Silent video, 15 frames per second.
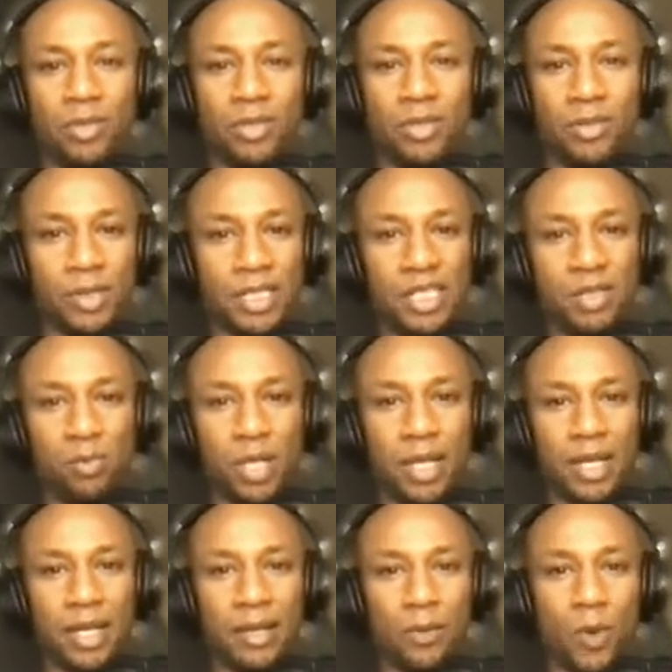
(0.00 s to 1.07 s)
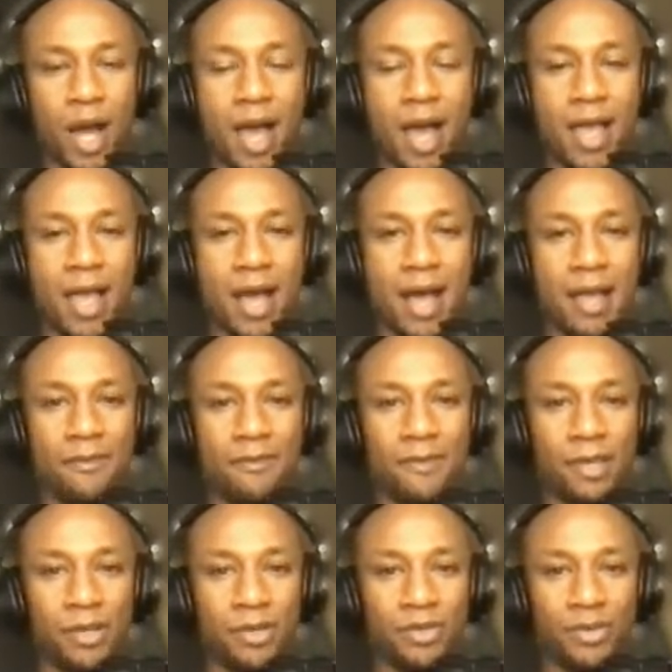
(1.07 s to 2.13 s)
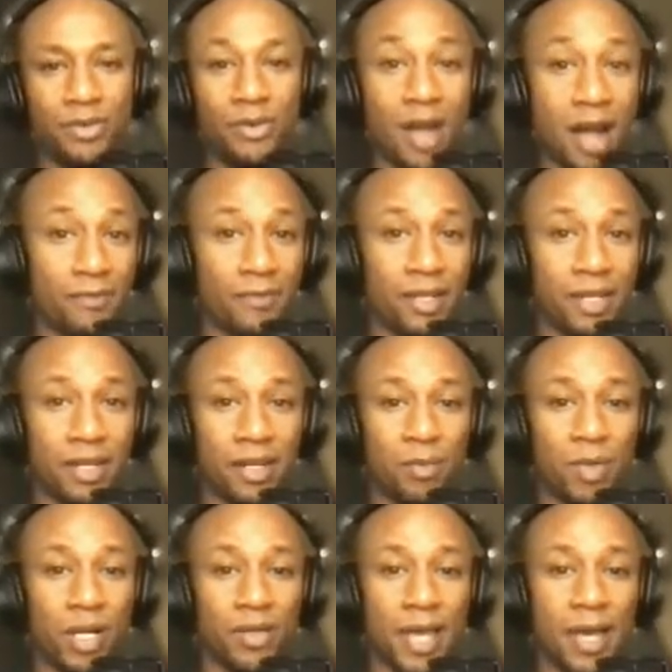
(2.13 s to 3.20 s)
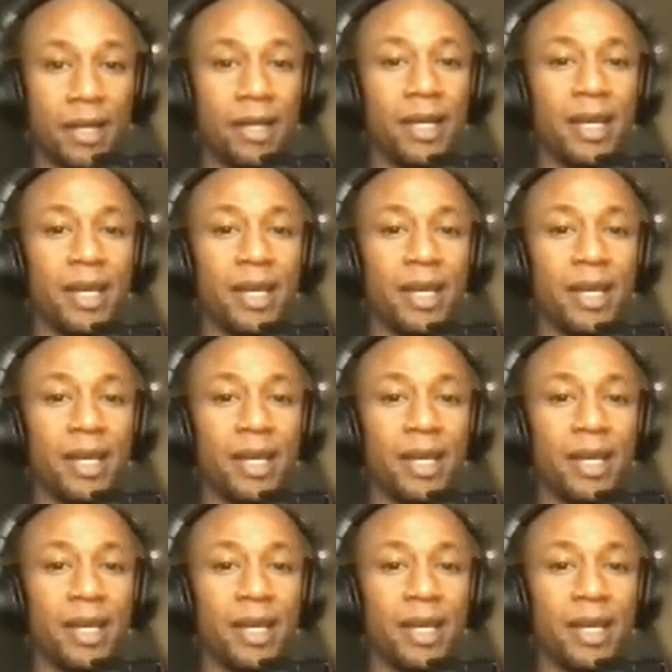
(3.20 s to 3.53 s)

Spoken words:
to explain why I feel so confident about that